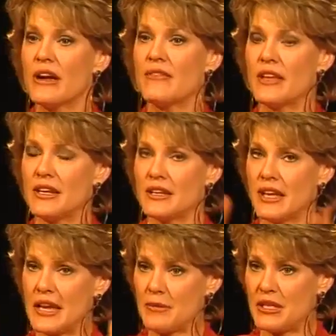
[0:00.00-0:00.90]
and then it
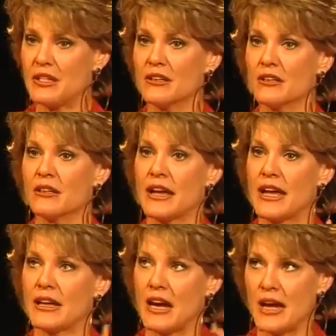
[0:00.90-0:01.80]
came here,
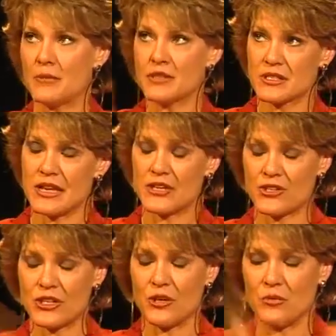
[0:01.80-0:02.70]
and I was
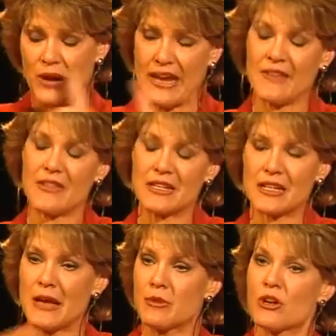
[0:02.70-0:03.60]
actually away at that
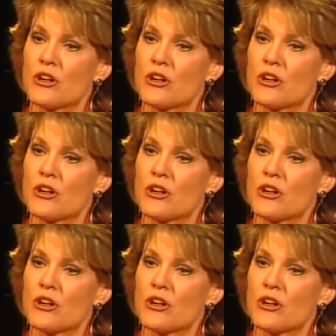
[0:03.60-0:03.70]
time on an